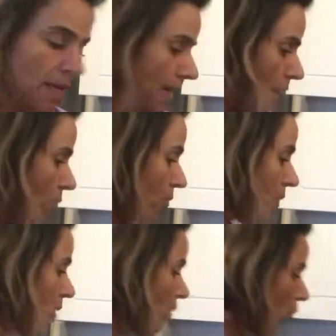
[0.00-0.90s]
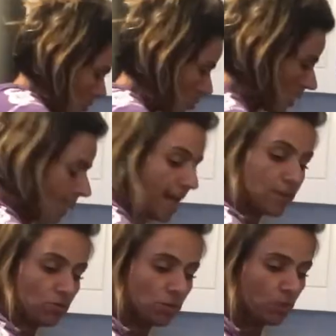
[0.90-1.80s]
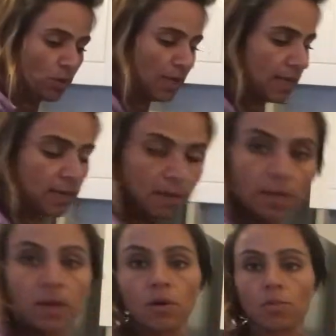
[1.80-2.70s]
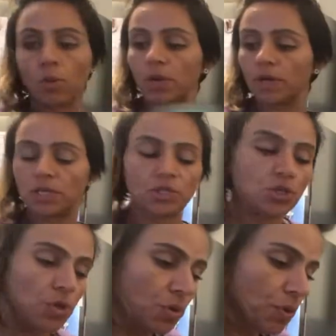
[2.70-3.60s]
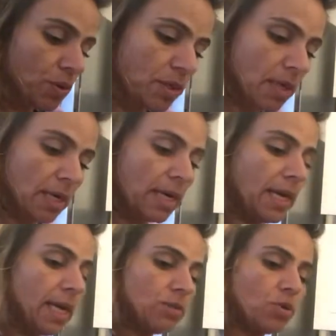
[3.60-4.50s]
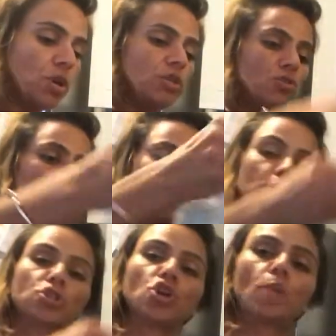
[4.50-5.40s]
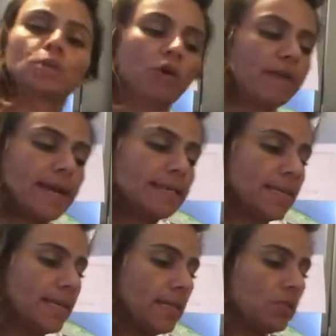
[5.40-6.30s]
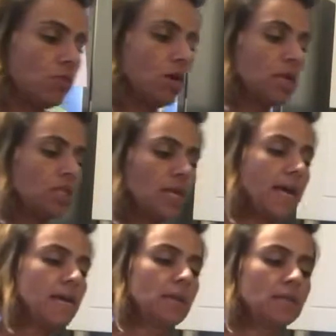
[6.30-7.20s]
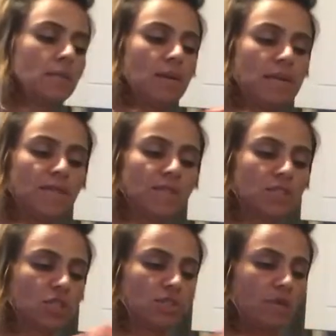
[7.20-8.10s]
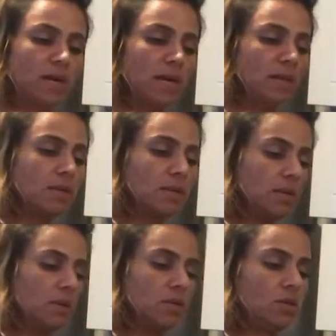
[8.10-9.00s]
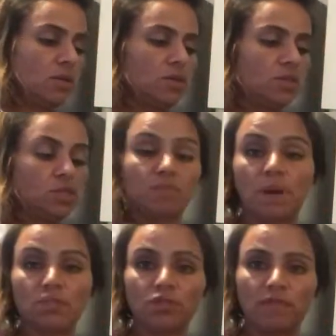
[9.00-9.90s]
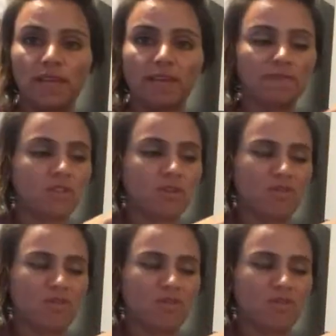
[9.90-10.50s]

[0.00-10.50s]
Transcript: Now, while our kettle is boiling, what we're going to do is we're going to also put chopped coriander in. So we're going to take some leaves, just from here, just a bunch of leaves,